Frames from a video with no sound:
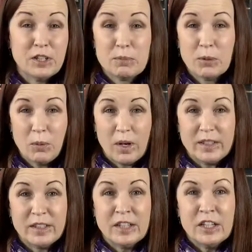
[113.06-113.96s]
number
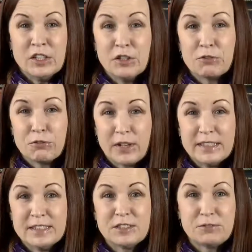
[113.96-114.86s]
one, your
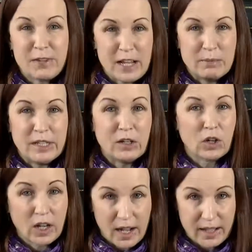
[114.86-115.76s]
friends, family, or
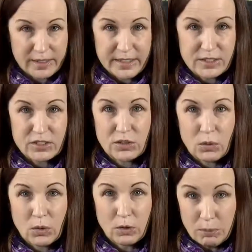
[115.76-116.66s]
colleagues
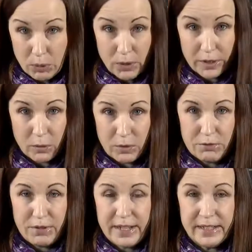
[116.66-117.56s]
or employer will
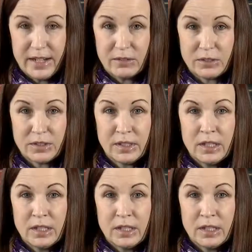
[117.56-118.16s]
find out.